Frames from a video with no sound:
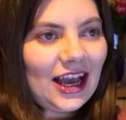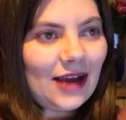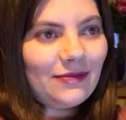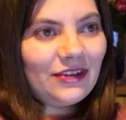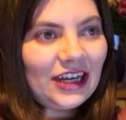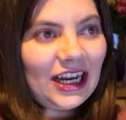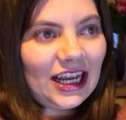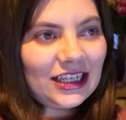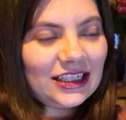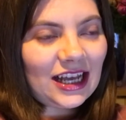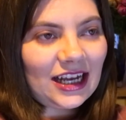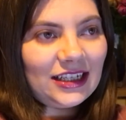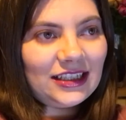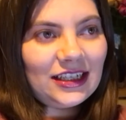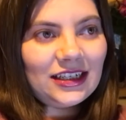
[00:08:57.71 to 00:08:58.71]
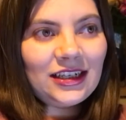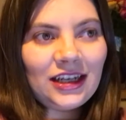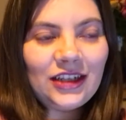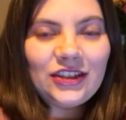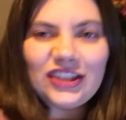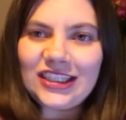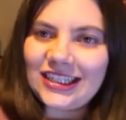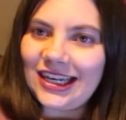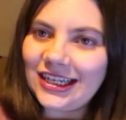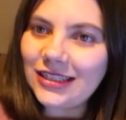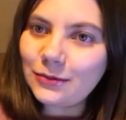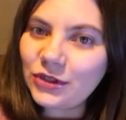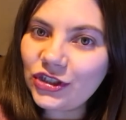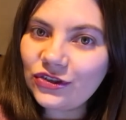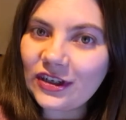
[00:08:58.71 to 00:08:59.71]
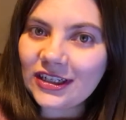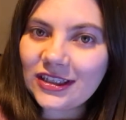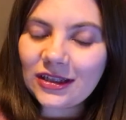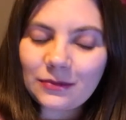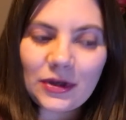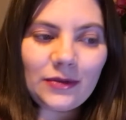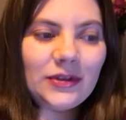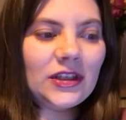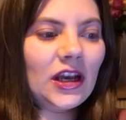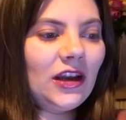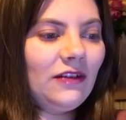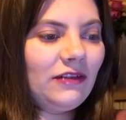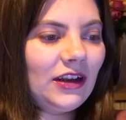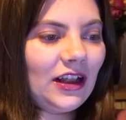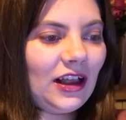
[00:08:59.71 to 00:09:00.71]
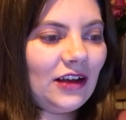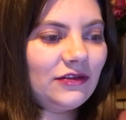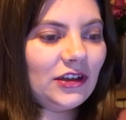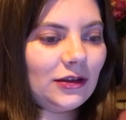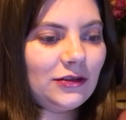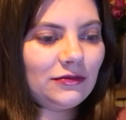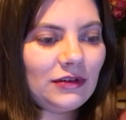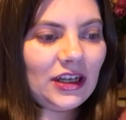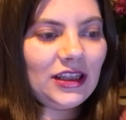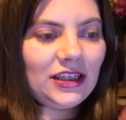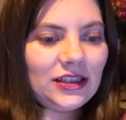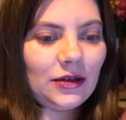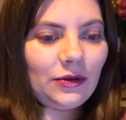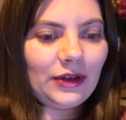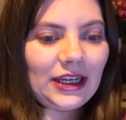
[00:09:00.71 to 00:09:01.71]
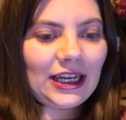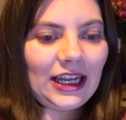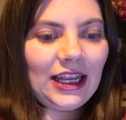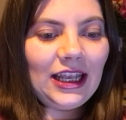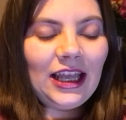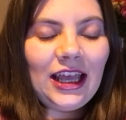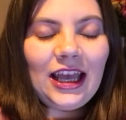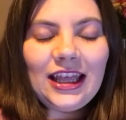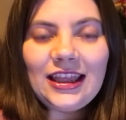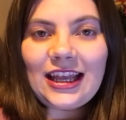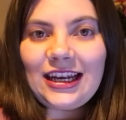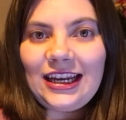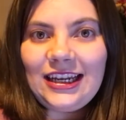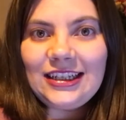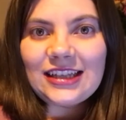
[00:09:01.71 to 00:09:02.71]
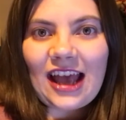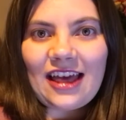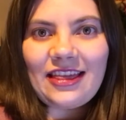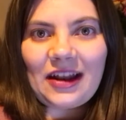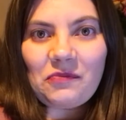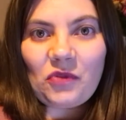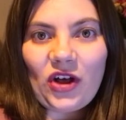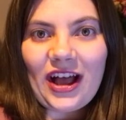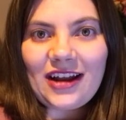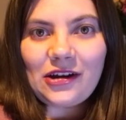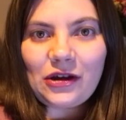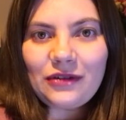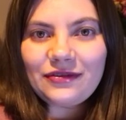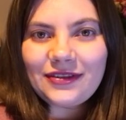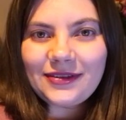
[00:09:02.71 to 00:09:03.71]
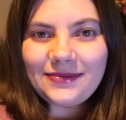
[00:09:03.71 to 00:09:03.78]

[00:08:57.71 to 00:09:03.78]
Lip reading: I'm really excited, just a little bit stressed at the moment, so hopefully I'll have time to write these up quickly, then eat, and then we'll head off.